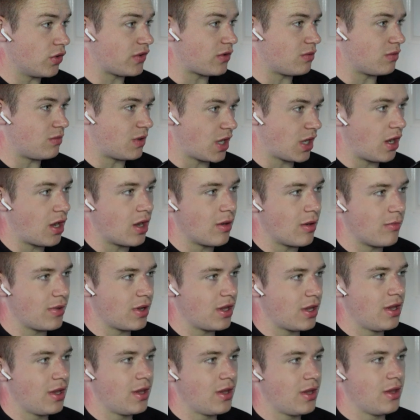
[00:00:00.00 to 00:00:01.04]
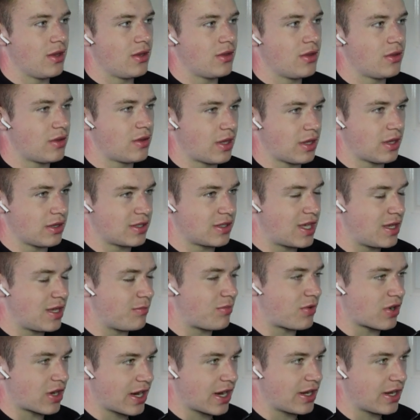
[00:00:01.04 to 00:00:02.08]
one up and
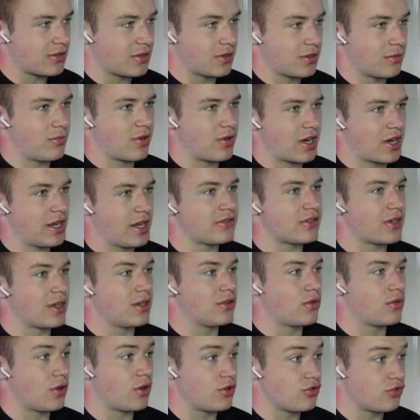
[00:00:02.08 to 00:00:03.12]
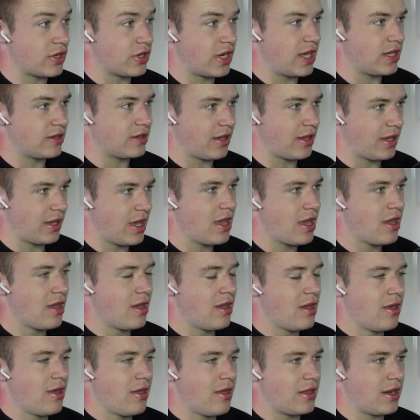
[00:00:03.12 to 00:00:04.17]
keep progressing it to 180,
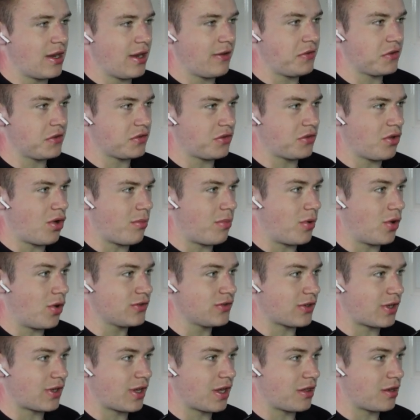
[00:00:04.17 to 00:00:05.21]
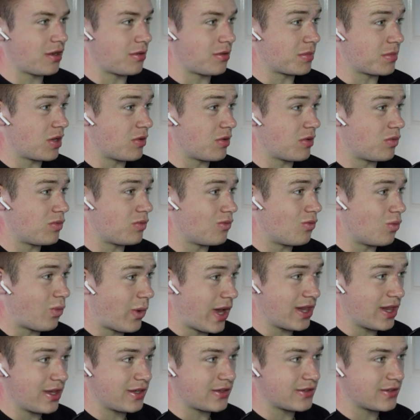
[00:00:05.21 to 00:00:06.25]
then if I stop pausing it, then I'm going to
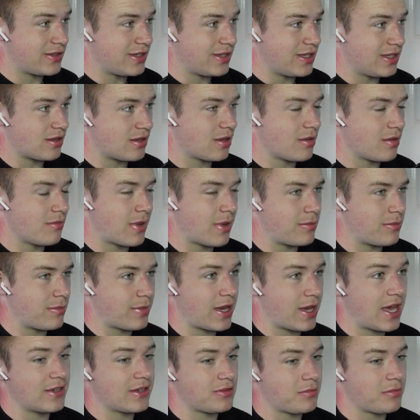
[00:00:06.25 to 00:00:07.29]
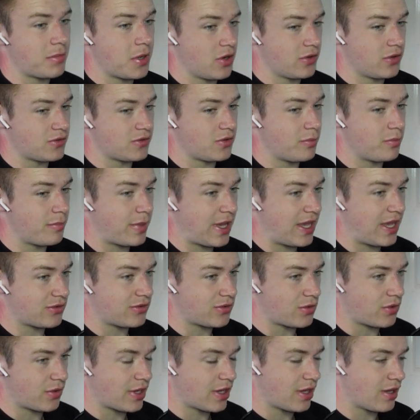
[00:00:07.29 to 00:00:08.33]
well exceed my past personal
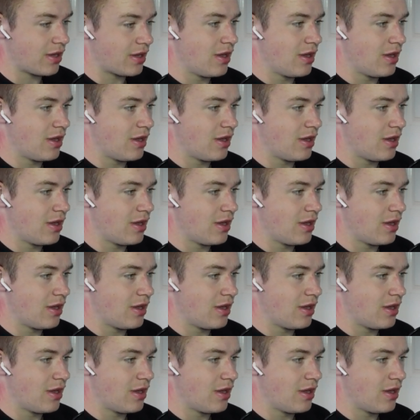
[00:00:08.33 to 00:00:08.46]
best on it.